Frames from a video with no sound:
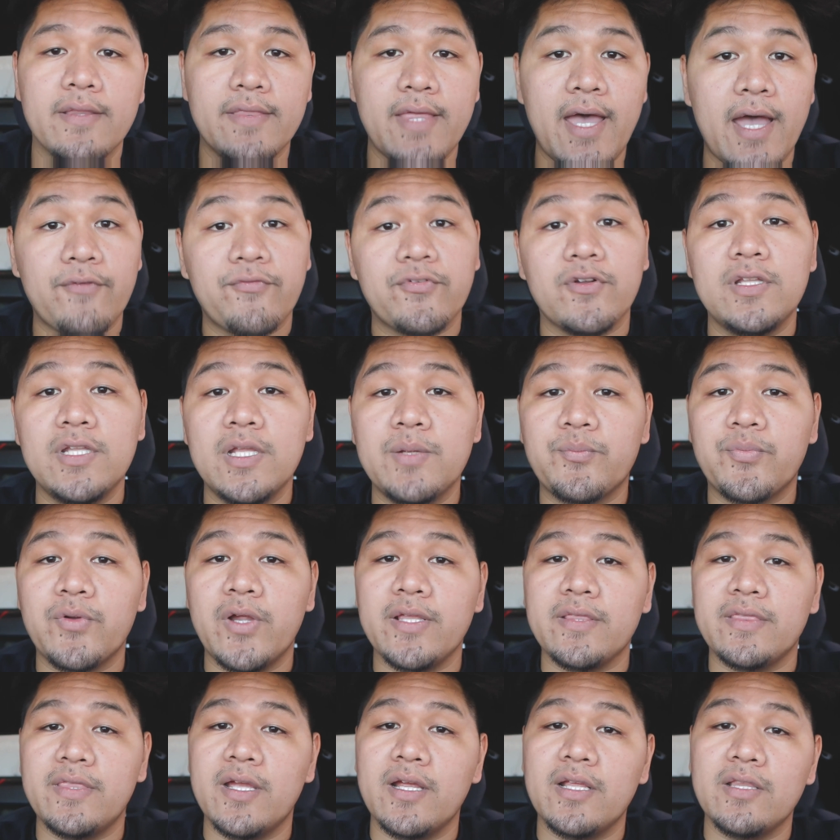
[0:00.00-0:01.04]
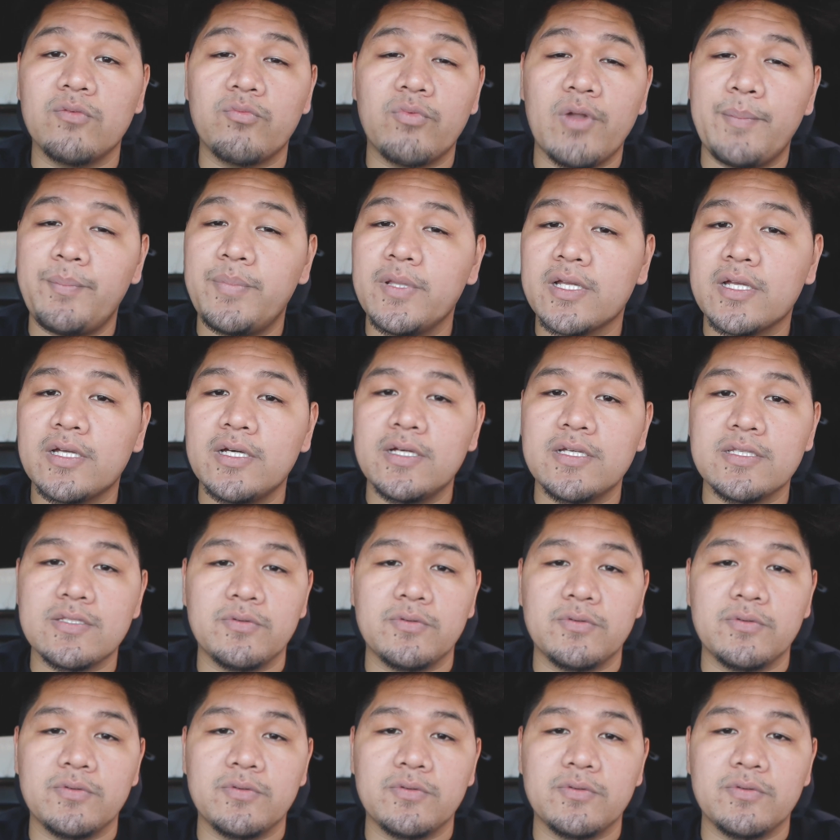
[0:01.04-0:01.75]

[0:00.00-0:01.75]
That front lip right there, the replica,